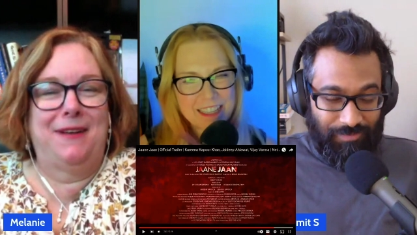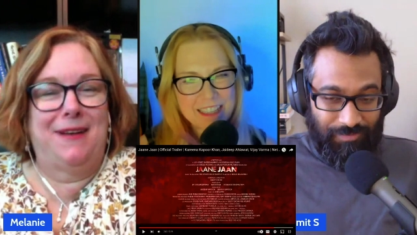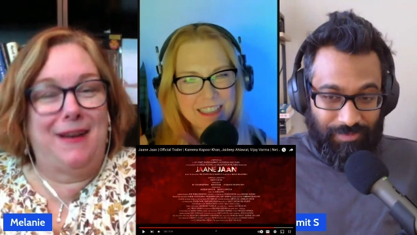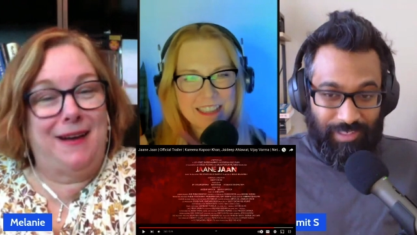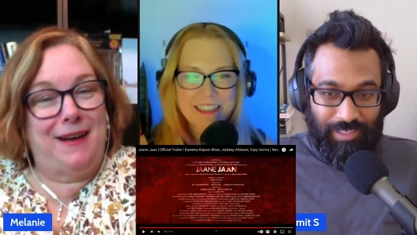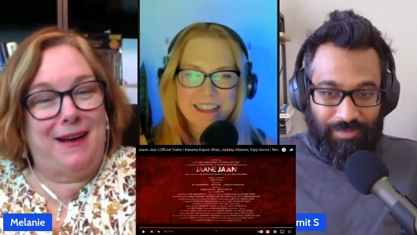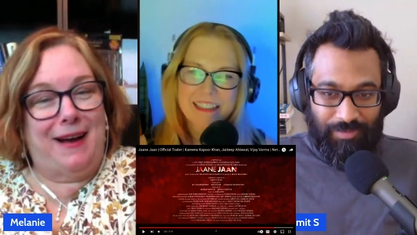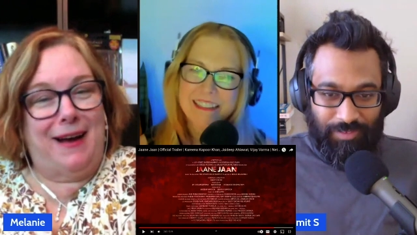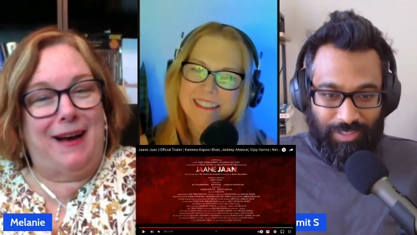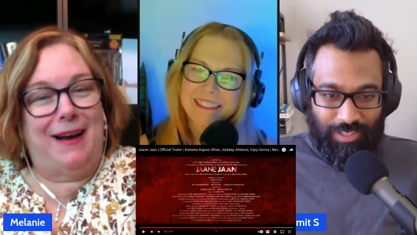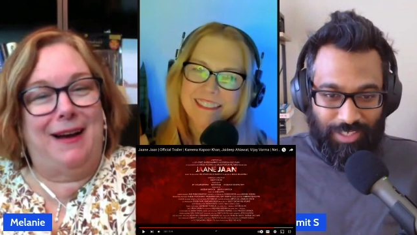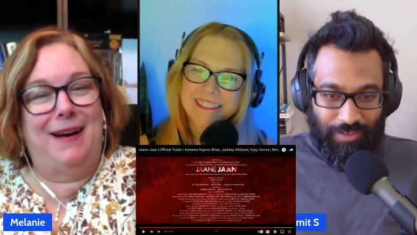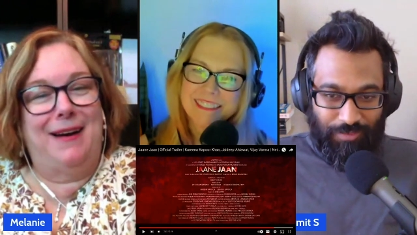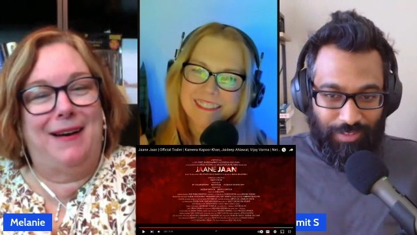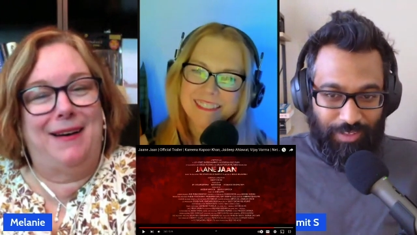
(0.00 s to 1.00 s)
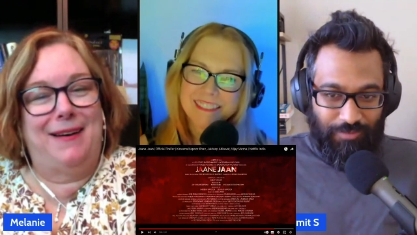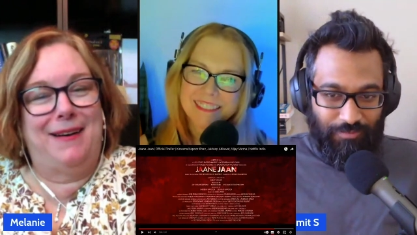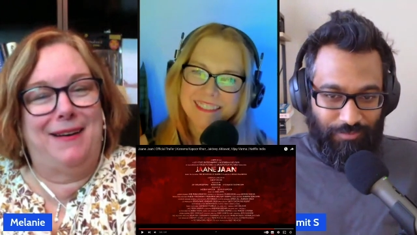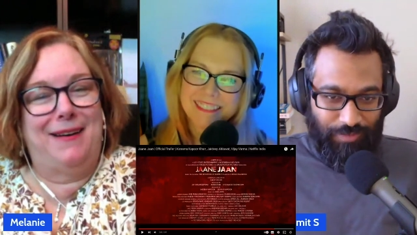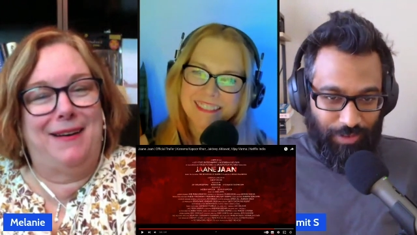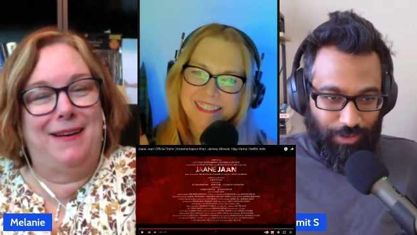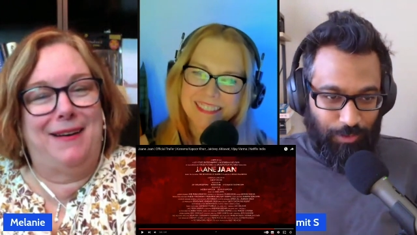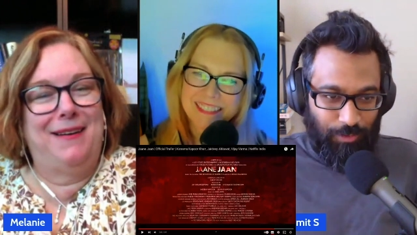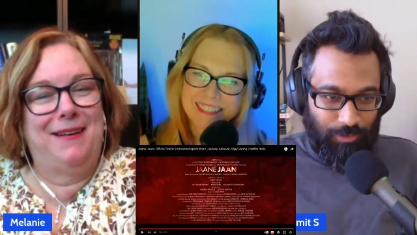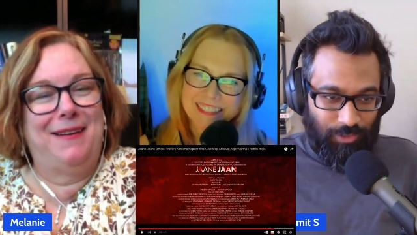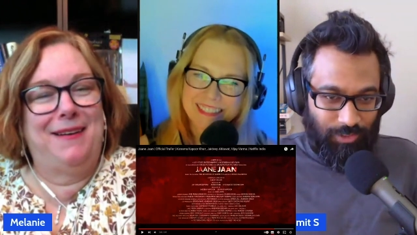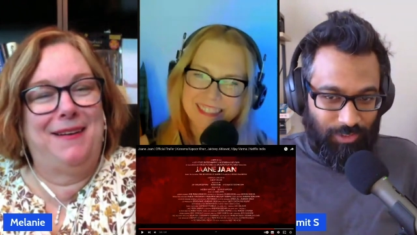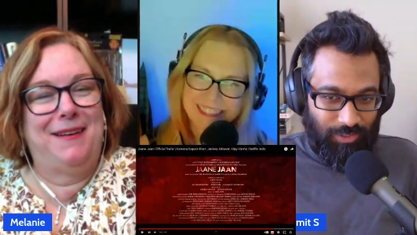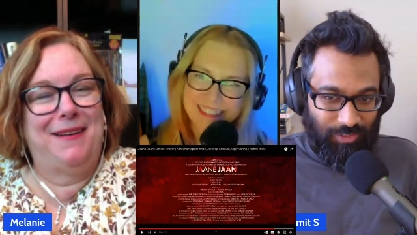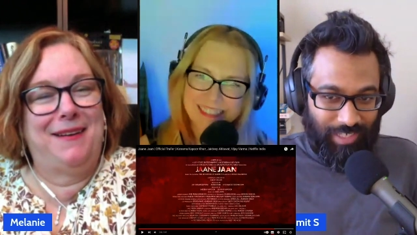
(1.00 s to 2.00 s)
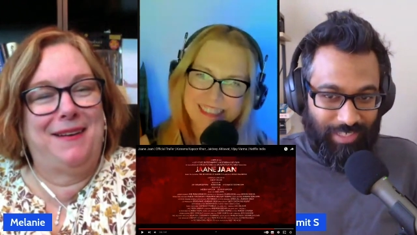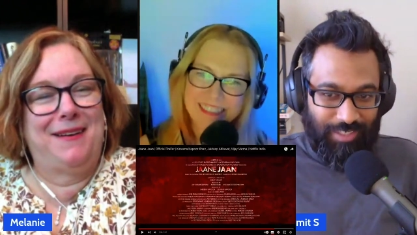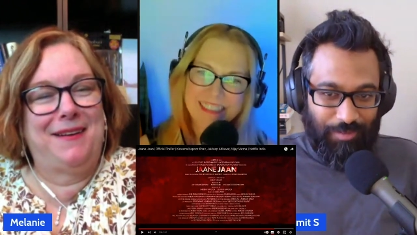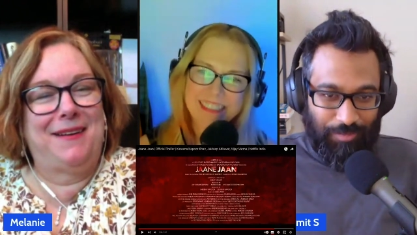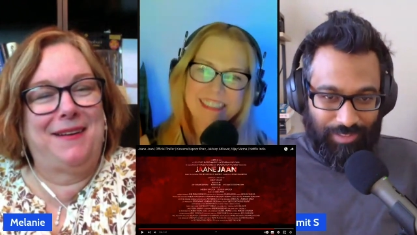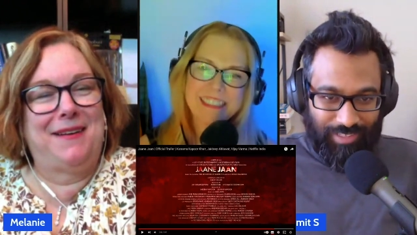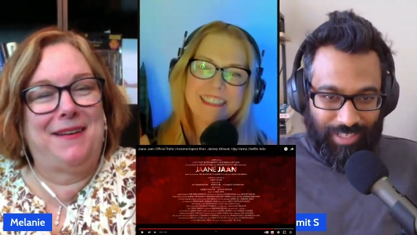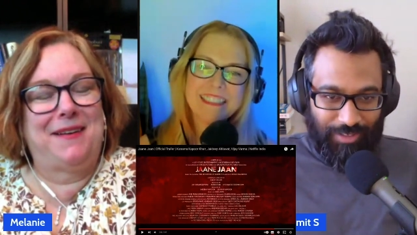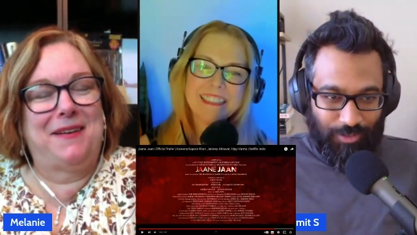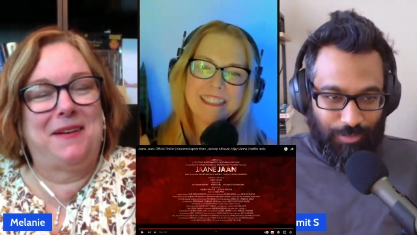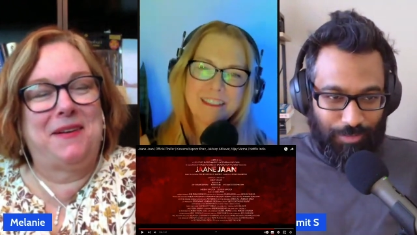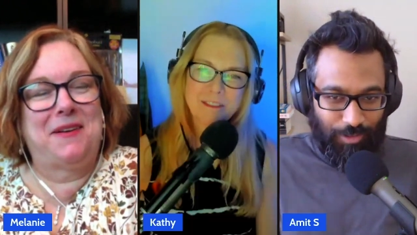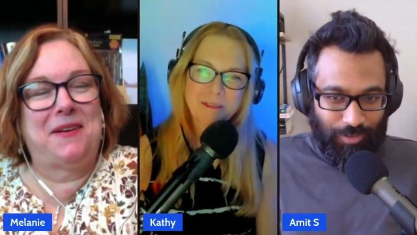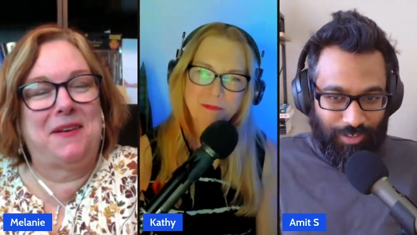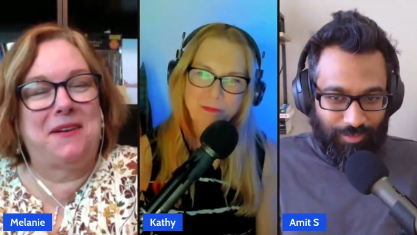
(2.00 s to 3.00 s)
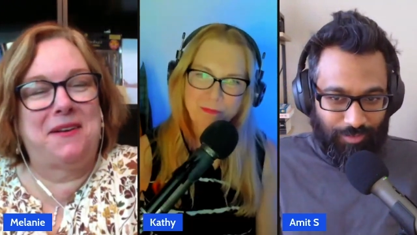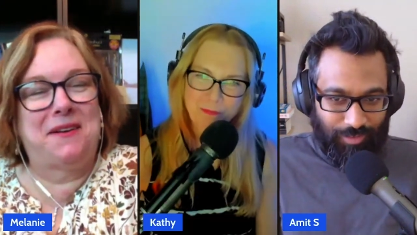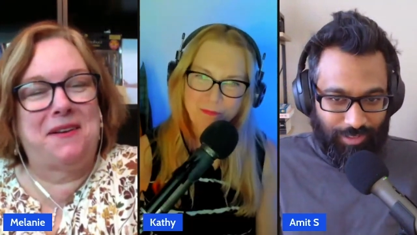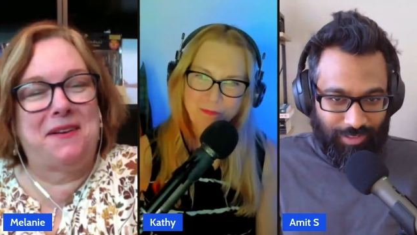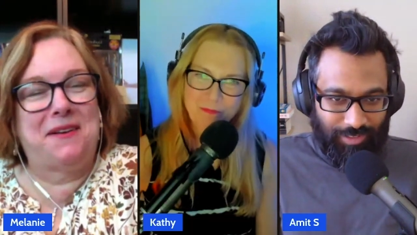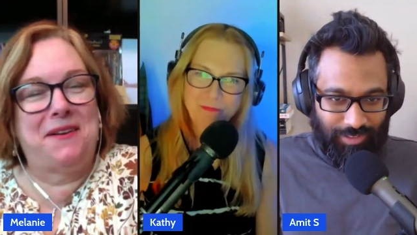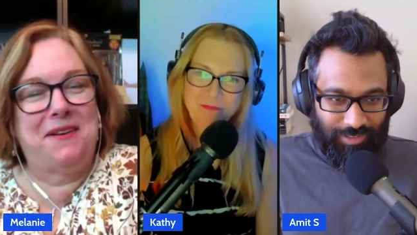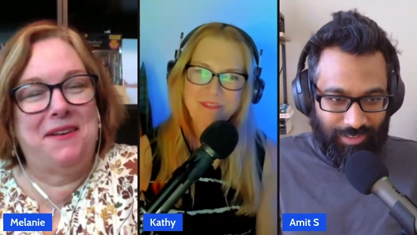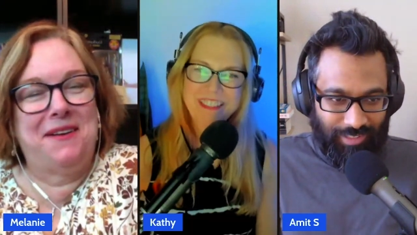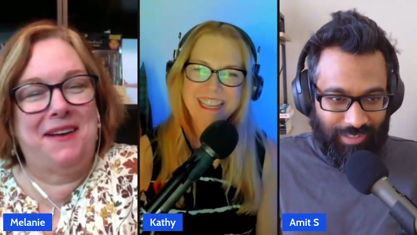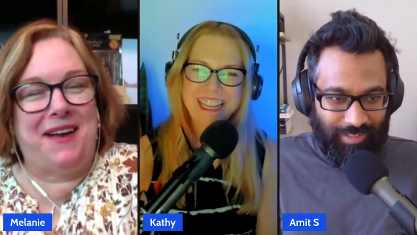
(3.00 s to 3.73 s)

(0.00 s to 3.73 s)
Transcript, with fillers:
Speaker 1: Man, this uh... definitely feels like something that should be on Netflix. Like,